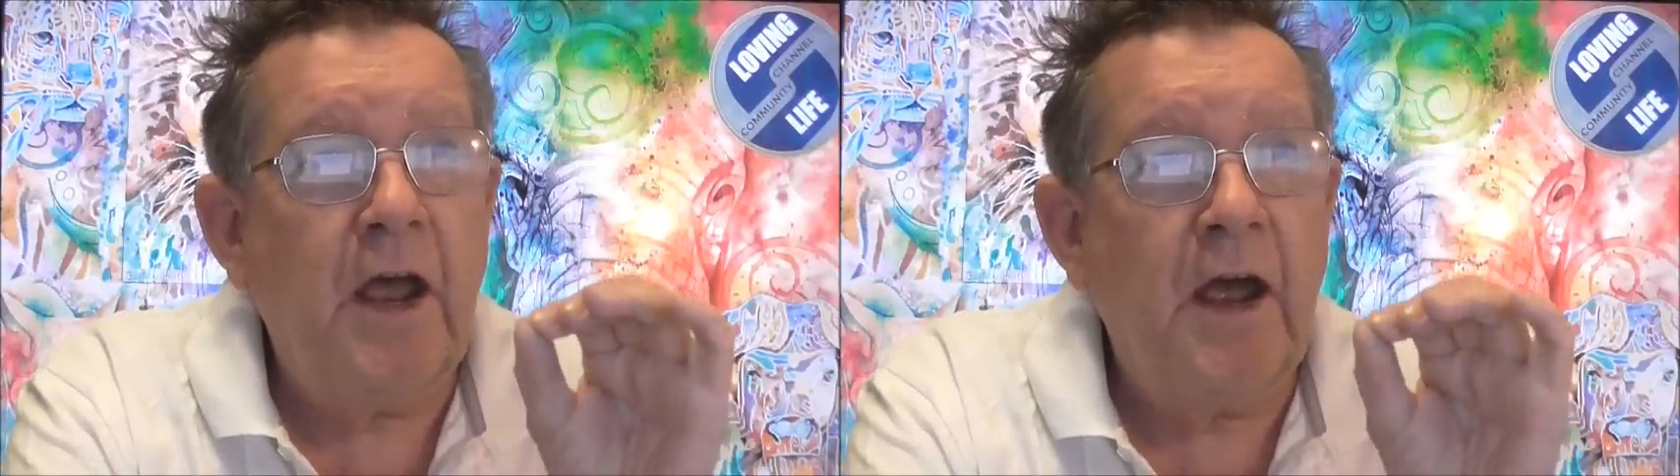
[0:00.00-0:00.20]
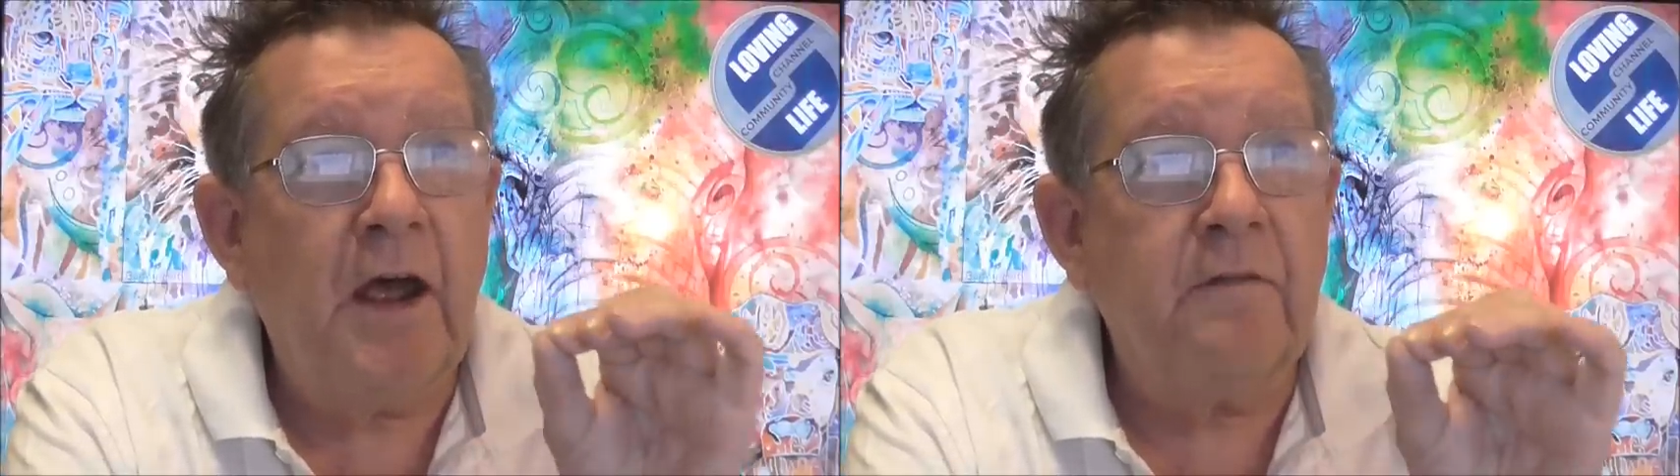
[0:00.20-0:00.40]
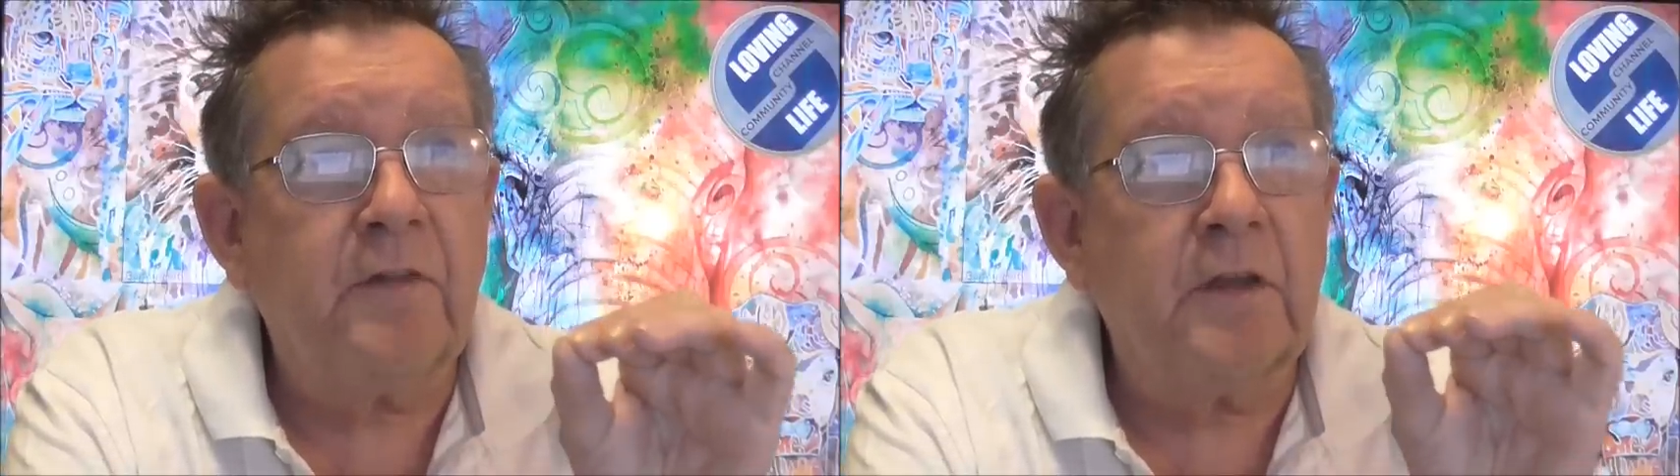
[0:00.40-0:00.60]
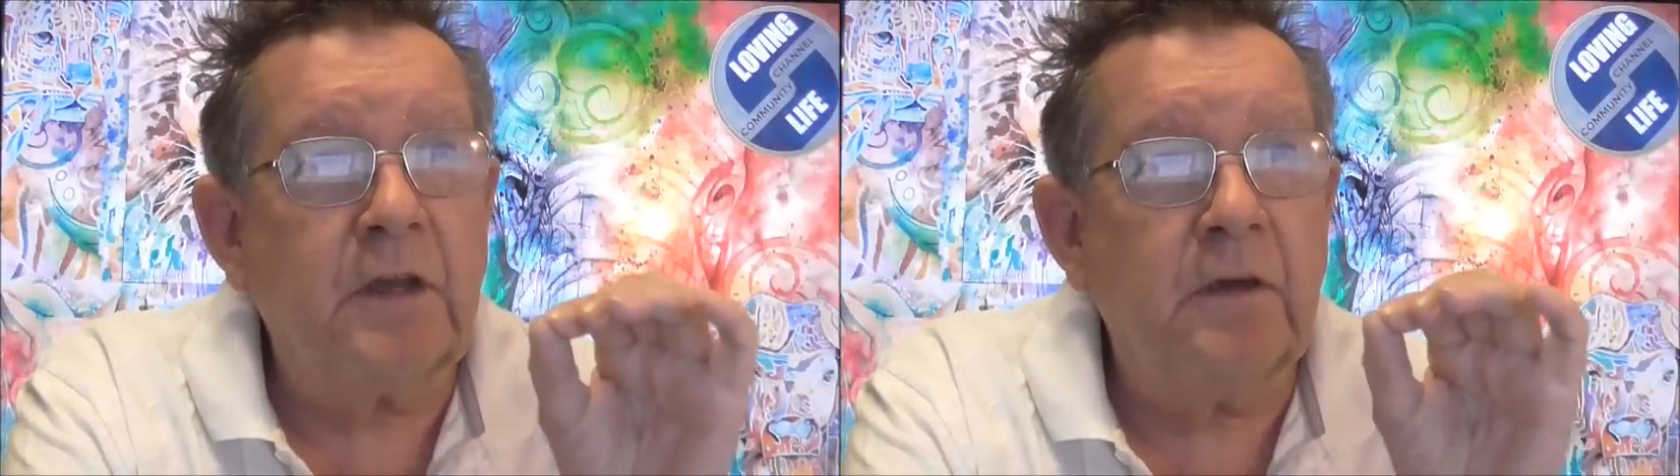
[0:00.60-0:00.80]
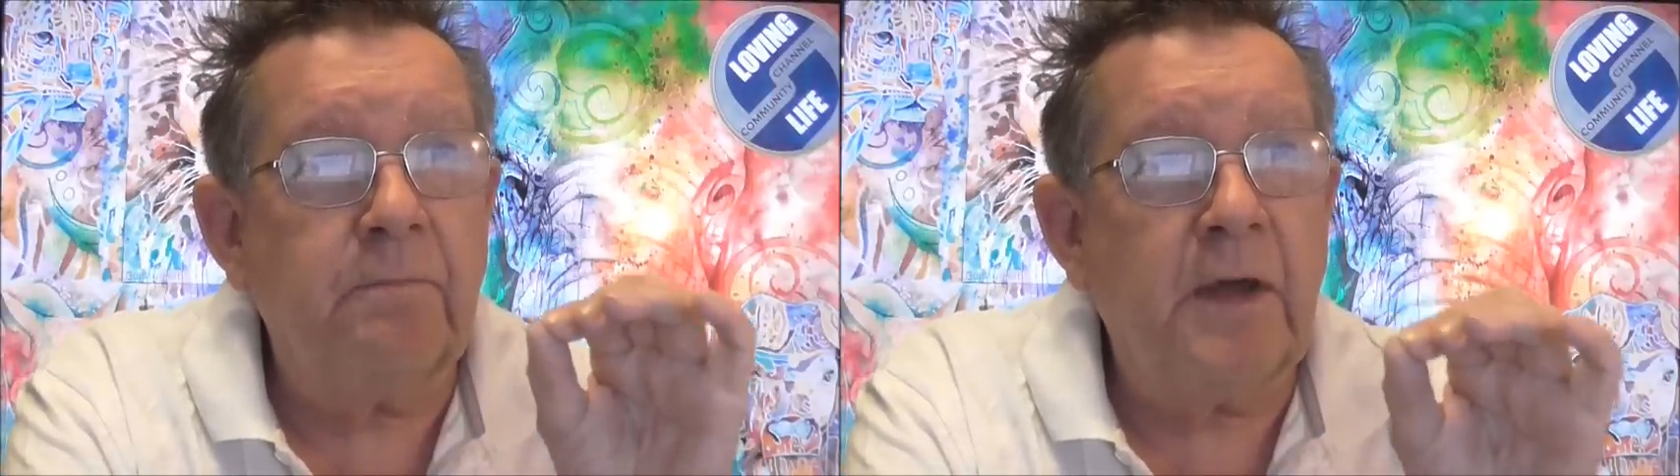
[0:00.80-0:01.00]
have the
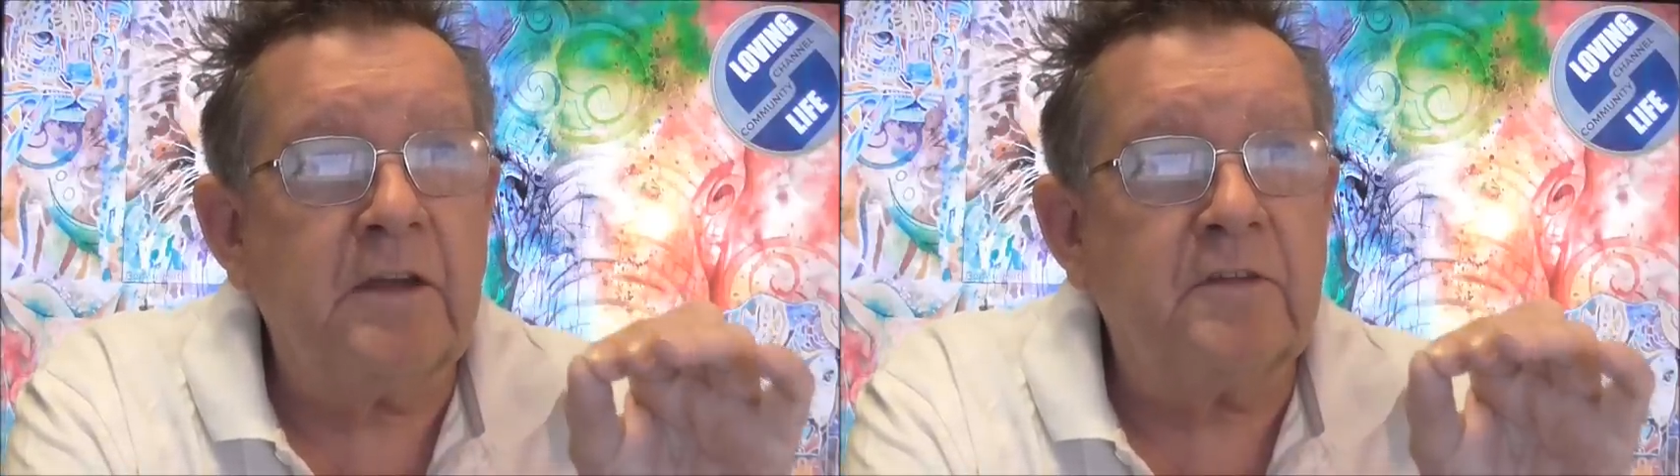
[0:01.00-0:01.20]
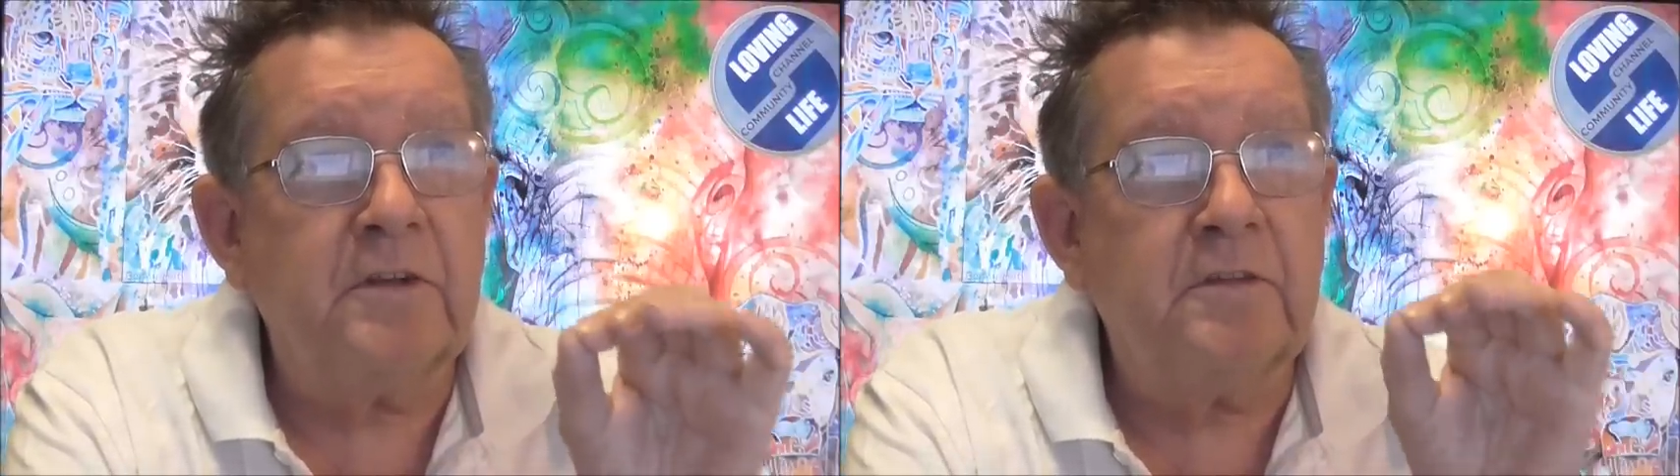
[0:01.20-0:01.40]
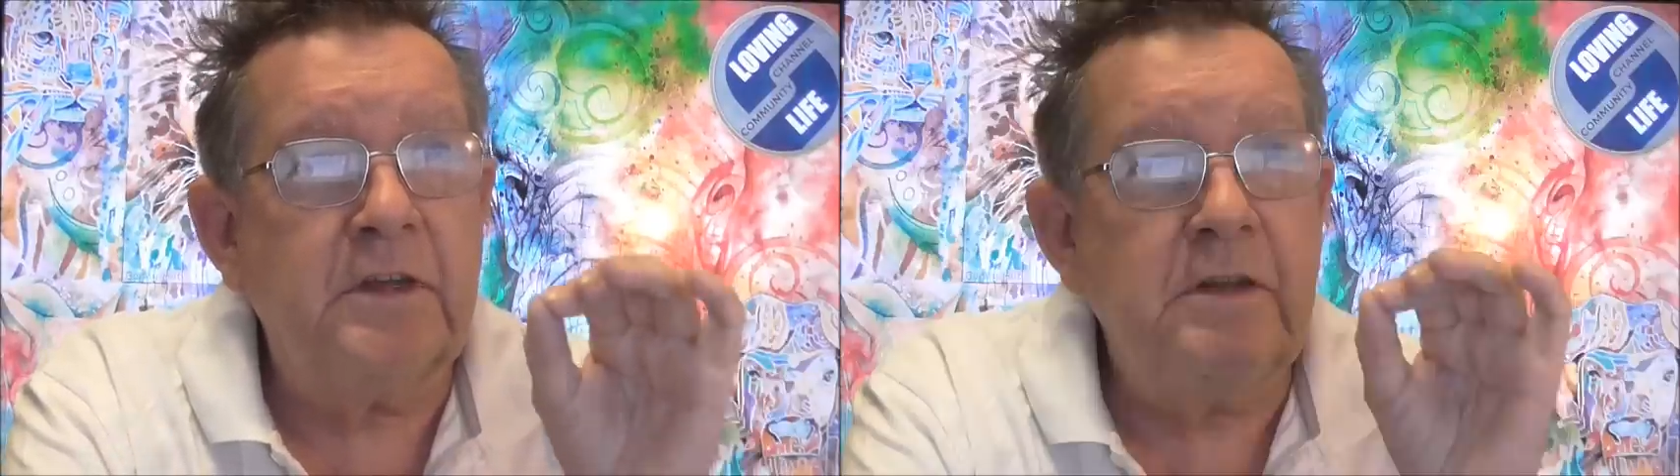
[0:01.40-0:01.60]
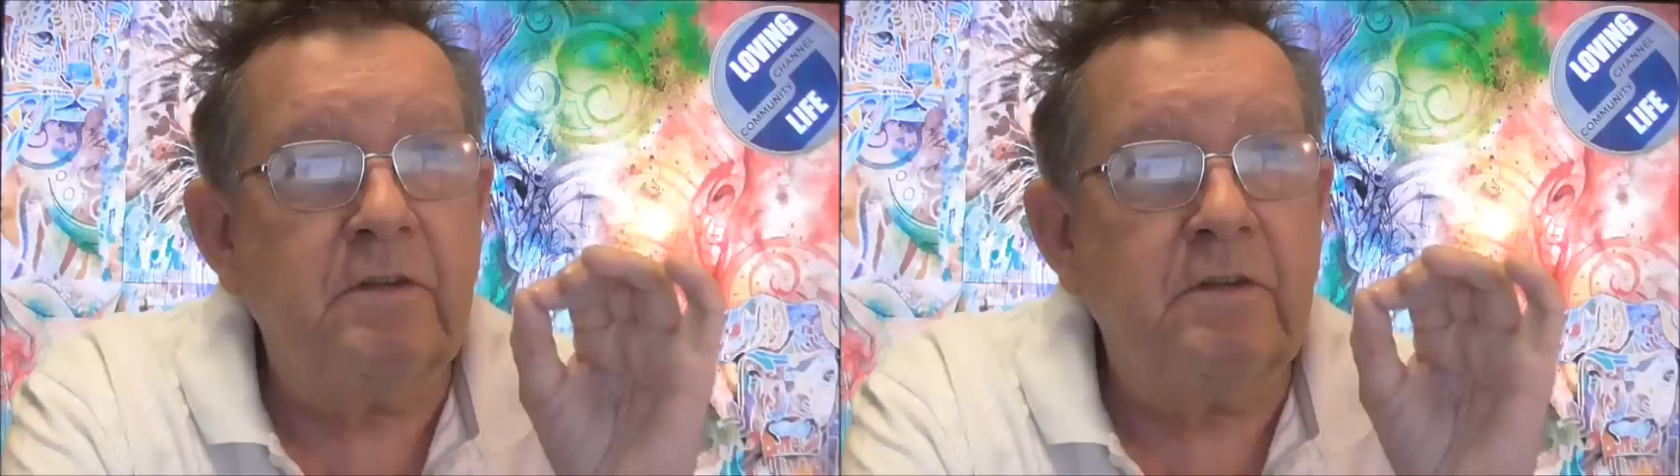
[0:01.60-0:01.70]
capacity